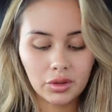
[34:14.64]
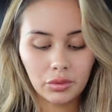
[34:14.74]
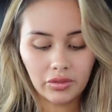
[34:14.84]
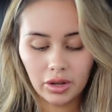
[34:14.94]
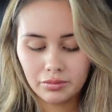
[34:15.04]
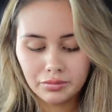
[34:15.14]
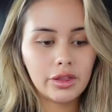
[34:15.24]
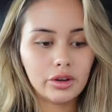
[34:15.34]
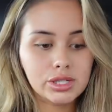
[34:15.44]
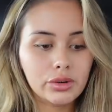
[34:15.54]
Whatever. So yeah,
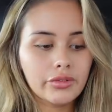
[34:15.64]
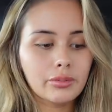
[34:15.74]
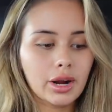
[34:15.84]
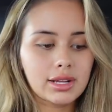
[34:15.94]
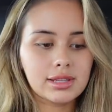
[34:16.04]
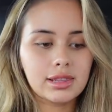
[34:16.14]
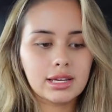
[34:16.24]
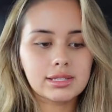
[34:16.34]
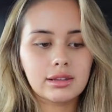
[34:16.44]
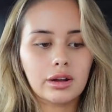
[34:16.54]
those two are from Bras and
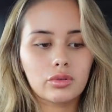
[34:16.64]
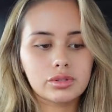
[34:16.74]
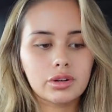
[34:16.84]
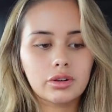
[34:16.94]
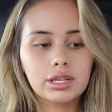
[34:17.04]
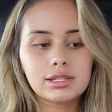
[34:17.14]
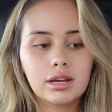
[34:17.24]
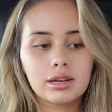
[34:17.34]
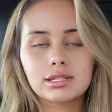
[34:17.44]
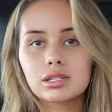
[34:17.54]
Things, and then I also got these
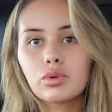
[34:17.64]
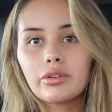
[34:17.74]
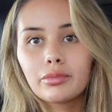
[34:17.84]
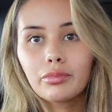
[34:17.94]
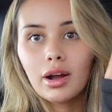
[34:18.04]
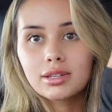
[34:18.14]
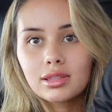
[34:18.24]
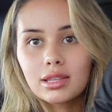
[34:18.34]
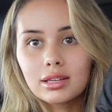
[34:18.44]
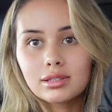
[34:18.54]
undies as well from Bras
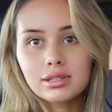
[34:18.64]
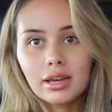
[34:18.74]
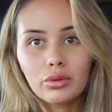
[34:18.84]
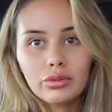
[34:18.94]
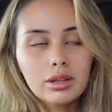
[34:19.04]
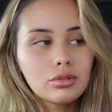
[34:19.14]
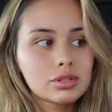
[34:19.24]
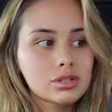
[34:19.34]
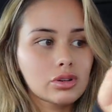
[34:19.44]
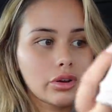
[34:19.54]
and Things because I thought they looked
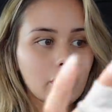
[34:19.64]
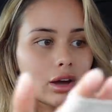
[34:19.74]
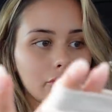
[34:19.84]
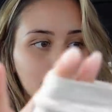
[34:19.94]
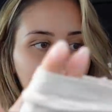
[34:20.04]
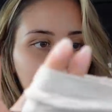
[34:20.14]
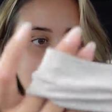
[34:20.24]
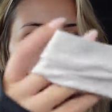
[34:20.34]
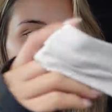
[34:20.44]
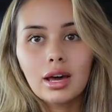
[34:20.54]
so
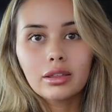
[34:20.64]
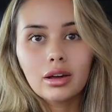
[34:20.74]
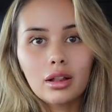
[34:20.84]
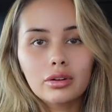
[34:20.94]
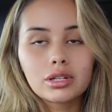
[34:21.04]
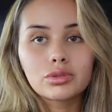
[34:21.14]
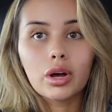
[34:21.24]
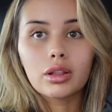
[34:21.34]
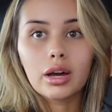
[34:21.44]
comfy. I like the color as well.